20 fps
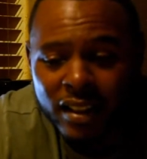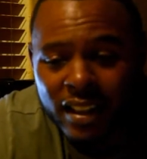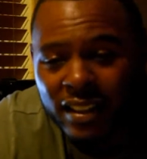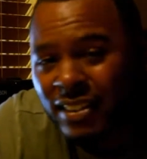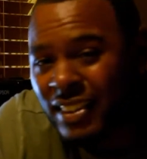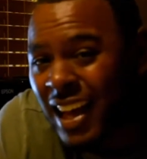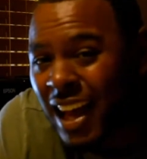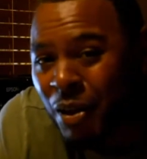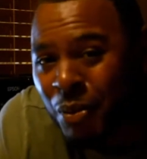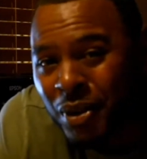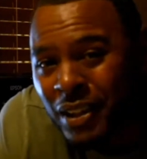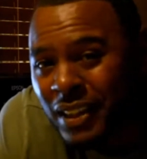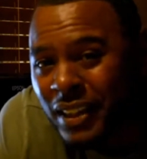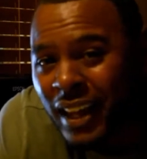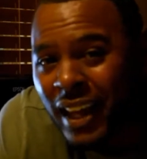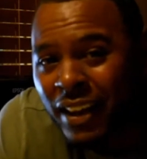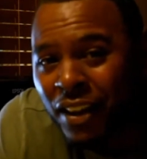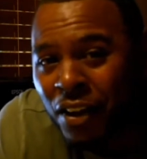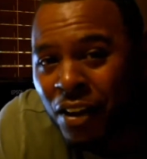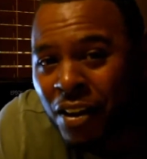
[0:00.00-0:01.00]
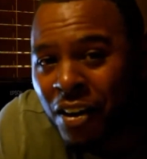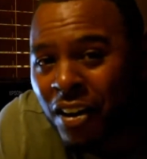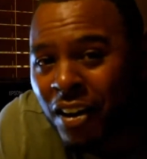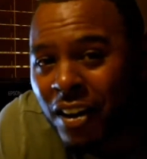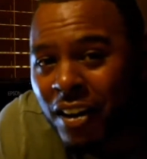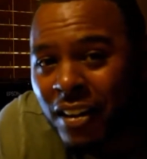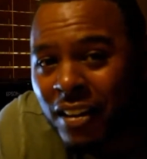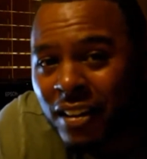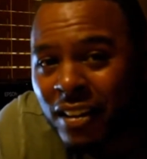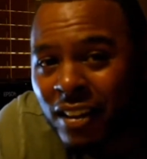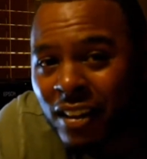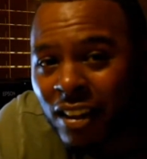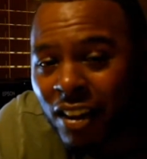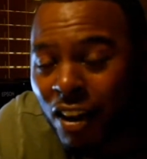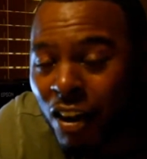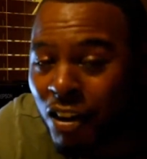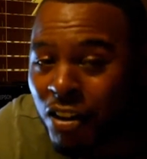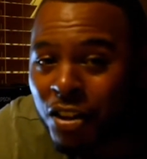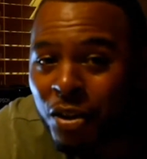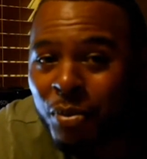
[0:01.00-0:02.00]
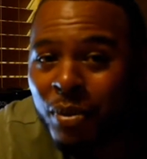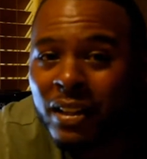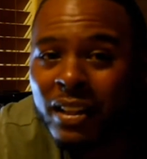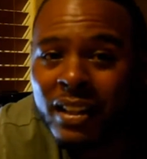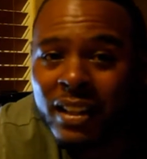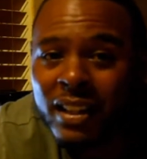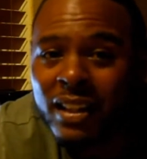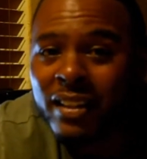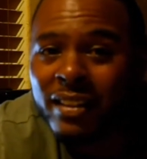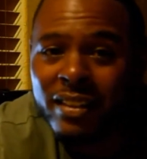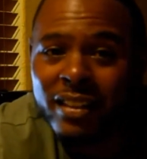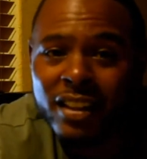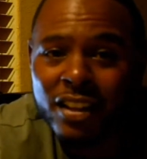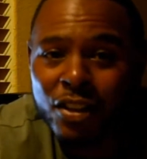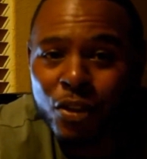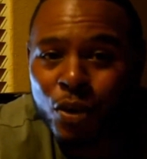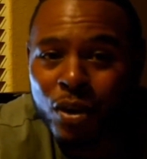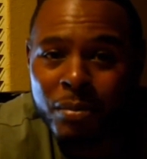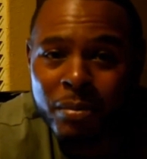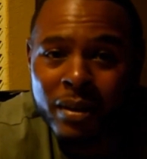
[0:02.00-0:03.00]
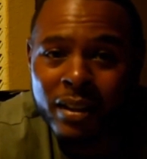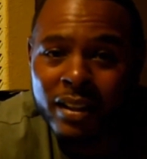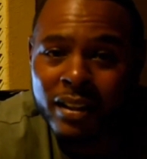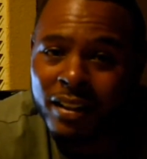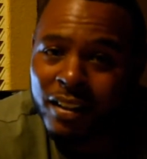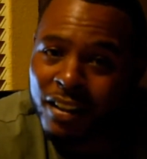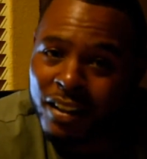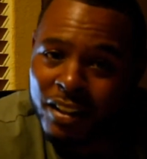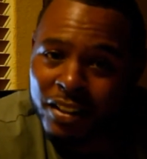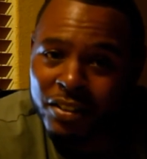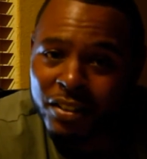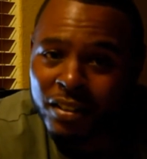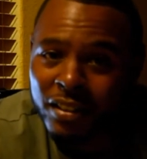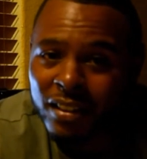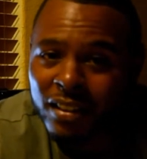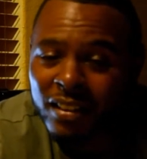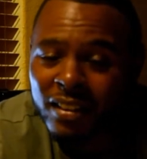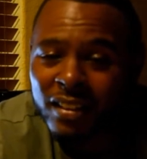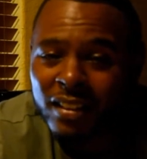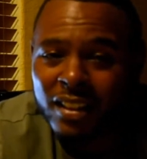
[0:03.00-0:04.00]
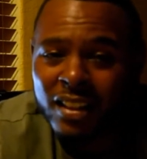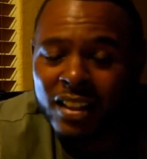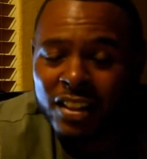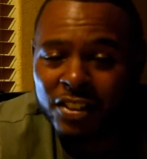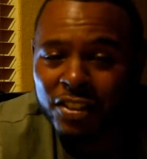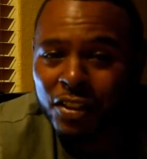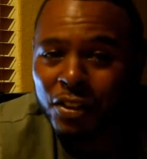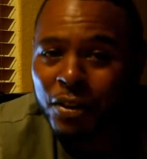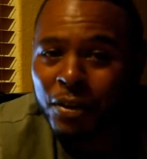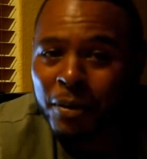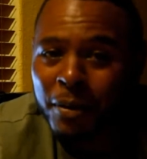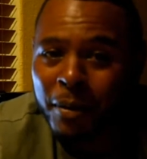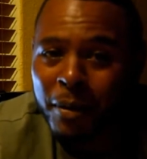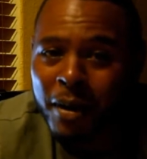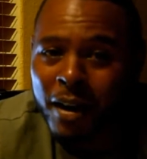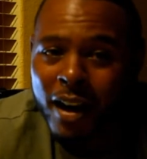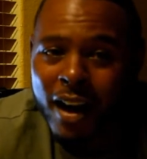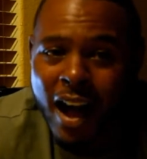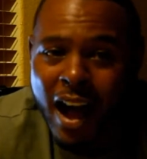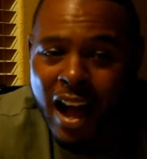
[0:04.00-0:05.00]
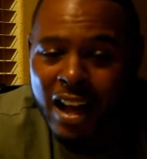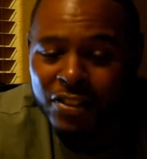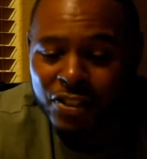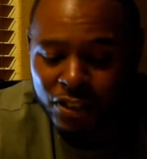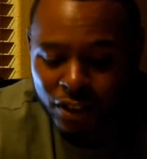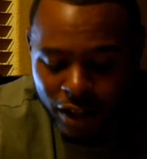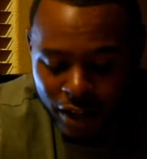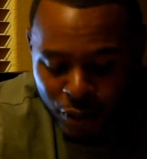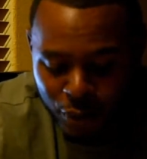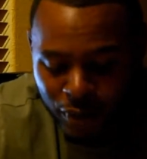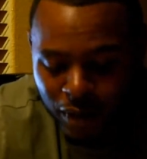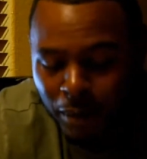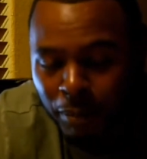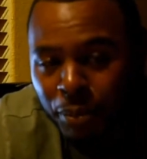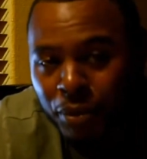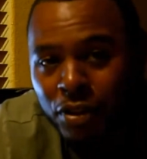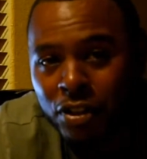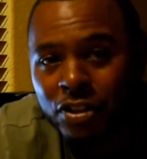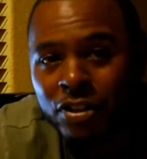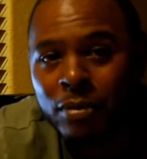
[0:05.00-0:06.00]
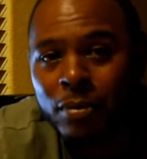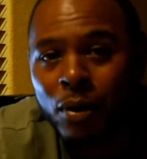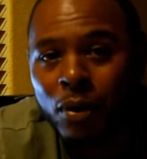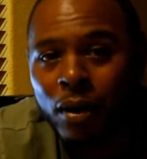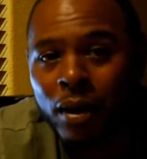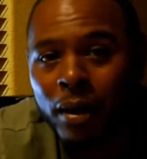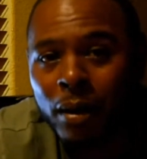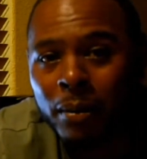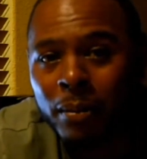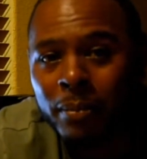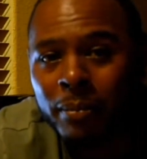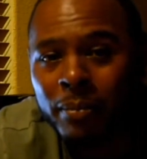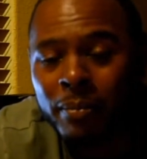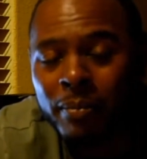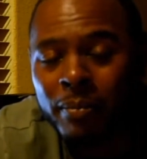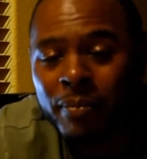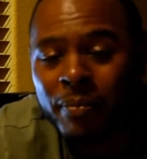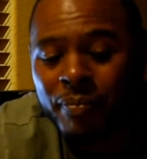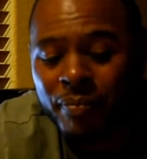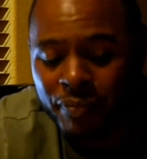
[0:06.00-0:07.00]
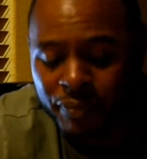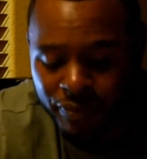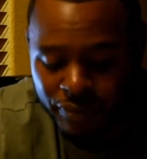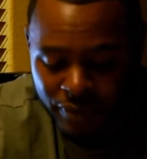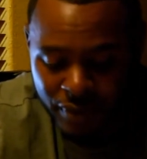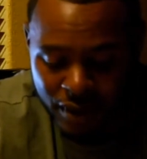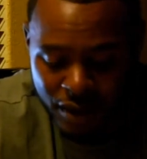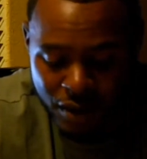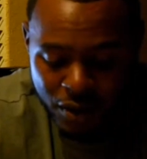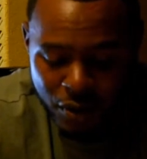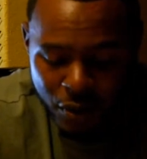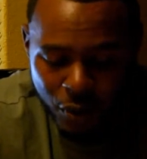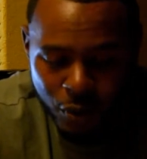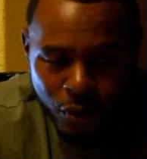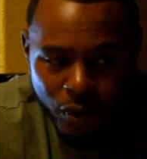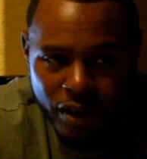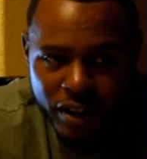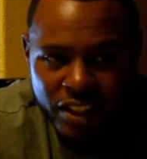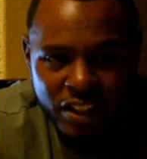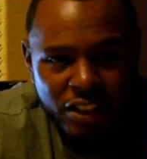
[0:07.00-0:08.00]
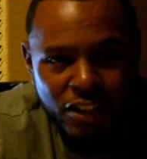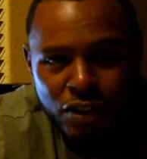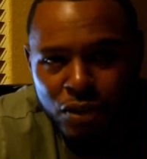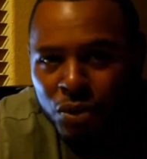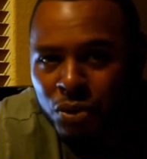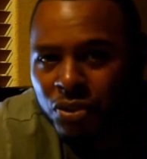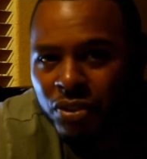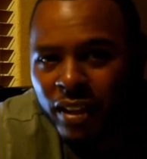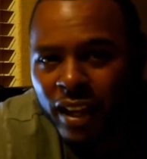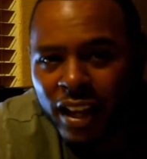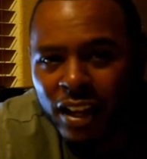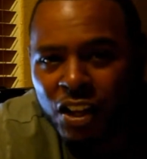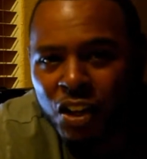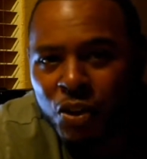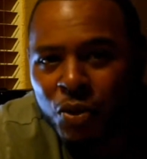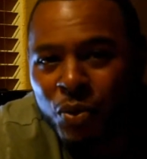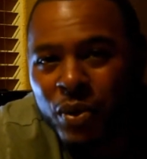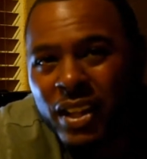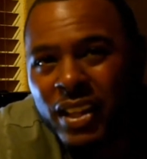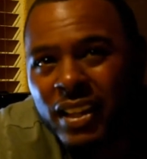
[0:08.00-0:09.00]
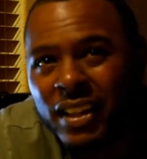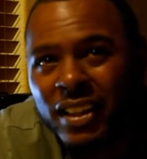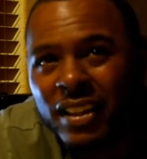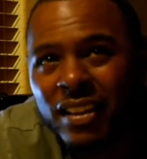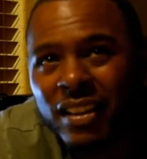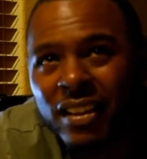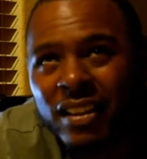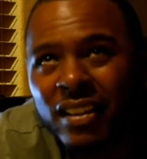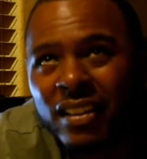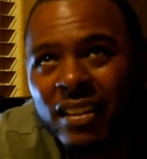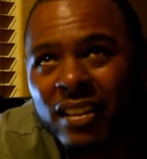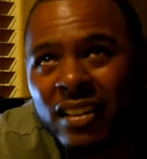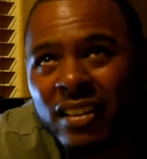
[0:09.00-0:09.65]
it's not really that hard. All you really need is the equipment and the hustle. So I started with a push mower, 1 used Echo weed eater,